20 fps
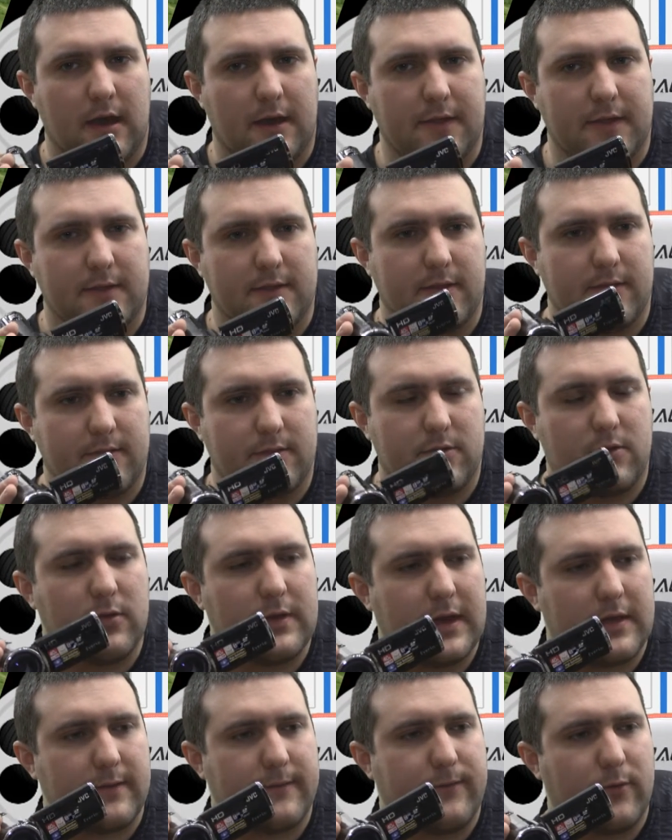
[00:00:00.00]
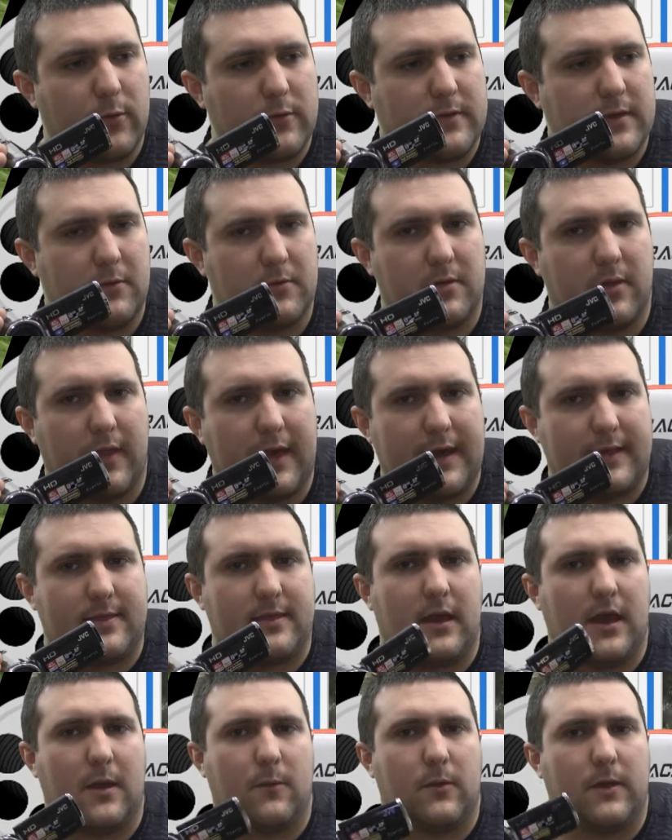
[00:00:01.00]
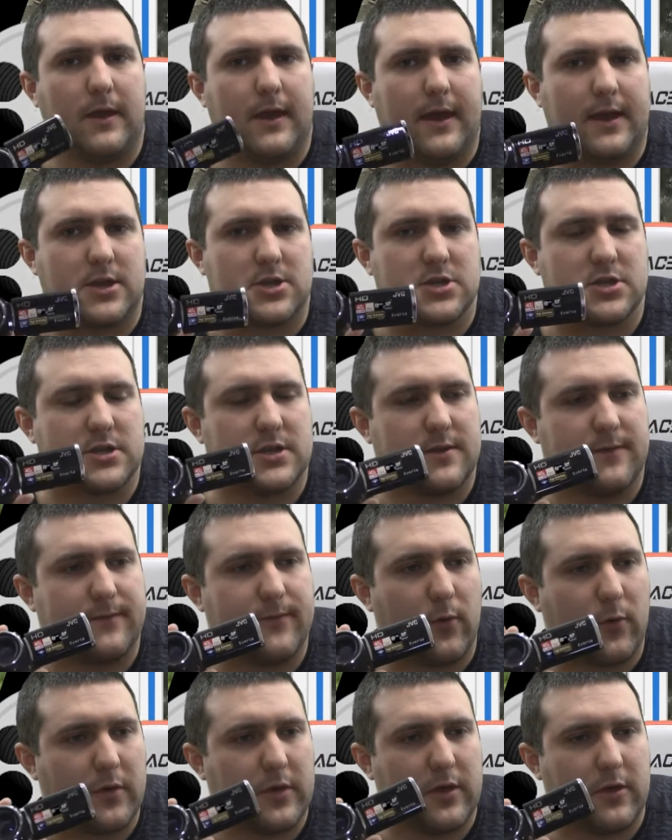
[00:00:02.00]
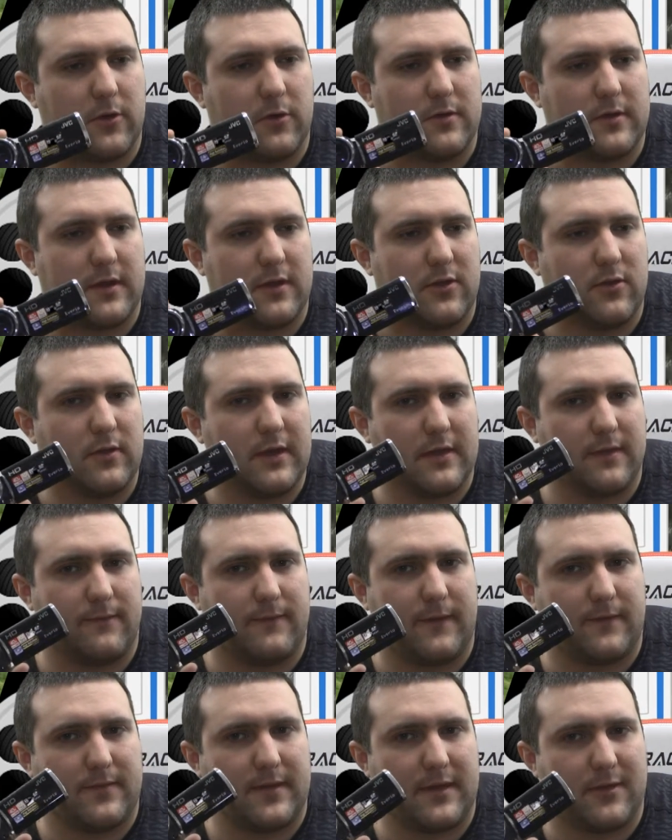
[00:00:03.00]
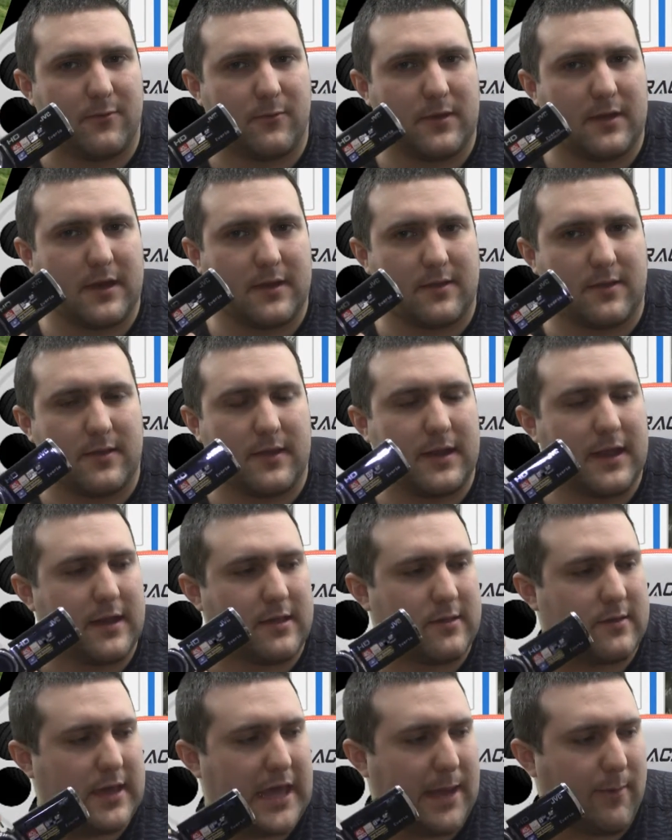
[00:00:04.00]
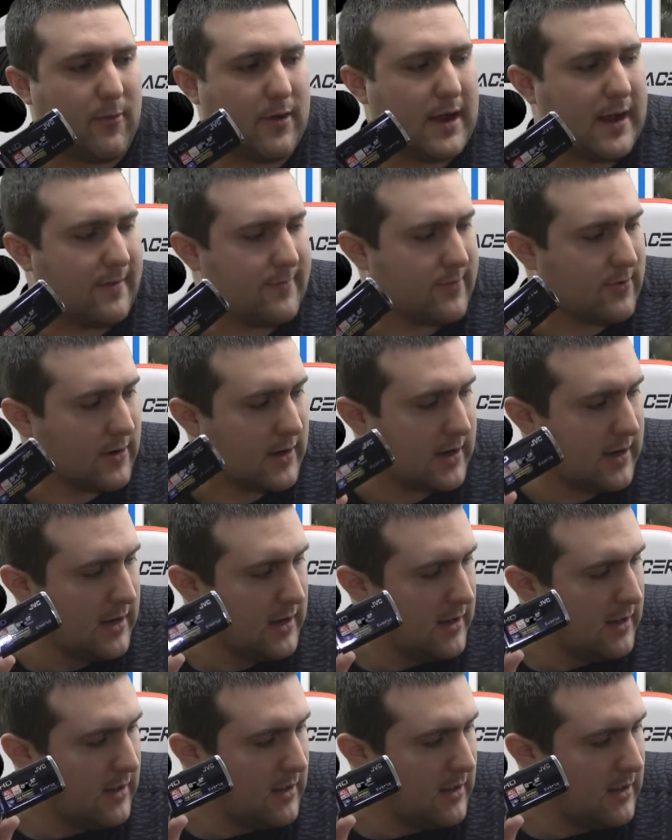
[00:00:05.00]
I think 2014 was the last time we actually fully used it. In 2015 so we got to the next camera after it.